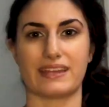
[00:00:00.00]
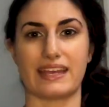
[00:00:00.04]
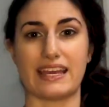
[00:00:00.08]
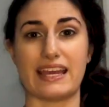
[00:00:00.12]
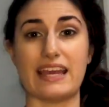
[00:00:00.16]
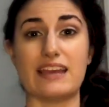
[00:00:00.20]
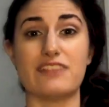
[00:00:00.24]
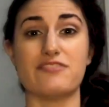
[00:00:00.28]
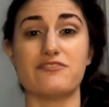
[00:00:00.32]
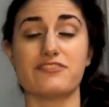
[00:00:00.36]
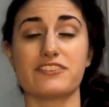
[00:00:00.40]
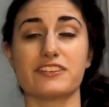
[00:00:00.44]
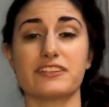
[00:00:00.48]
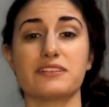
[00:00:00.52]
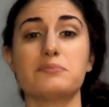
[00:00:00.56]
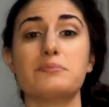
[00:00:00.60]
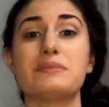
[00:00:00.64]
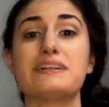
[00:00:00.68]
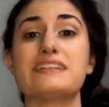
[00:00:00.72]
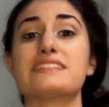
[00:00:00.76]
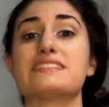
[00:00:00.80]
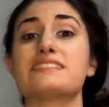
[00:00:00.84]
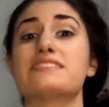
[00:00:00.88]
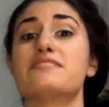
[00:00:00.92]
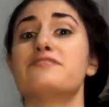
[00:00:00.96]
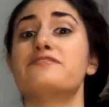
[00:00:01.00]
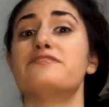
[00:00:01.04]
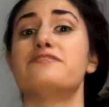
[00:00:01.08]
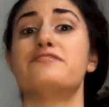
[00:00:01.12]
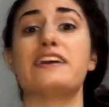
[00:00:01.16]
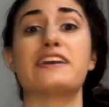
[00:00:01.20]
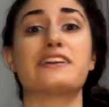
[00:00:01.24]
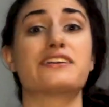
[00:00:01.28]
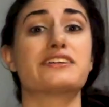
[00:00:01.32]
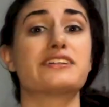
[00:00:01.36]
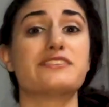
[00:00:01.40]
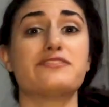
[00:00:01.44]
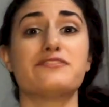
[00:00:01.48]
And film is a
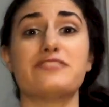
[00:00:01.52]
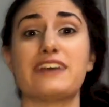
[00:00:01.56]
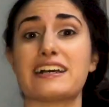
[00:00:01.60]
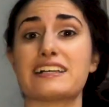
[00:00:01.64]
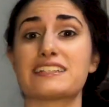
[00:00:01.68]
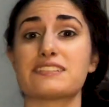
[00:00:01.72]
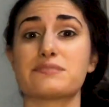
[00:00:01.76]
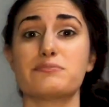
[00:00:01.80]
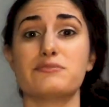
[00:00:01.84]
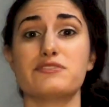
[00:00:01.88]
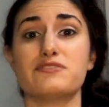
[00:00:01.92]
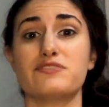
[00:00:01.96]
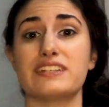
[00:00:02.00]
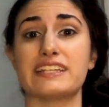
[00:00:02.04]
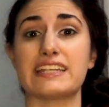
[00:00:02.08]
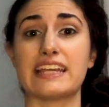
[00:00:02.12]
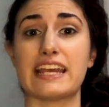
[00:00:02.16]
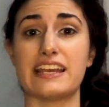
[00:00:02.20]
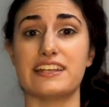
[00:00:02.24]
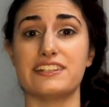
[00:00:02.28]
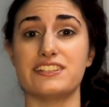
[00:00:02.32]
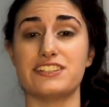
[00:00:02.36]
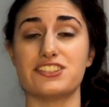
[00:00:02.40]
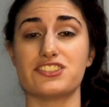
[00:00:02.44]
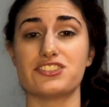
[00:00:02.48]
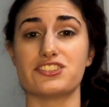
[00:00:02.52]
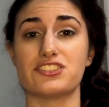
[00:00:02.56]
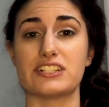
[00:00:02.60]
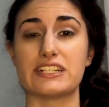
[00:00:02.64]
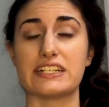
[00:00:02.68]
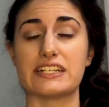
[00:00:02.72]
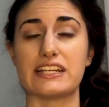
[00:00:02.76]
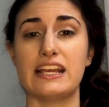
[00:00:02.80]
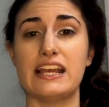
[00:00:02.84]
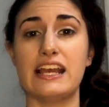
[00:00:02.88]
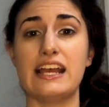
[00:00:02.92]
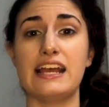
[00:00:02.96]
very fast-moving industry.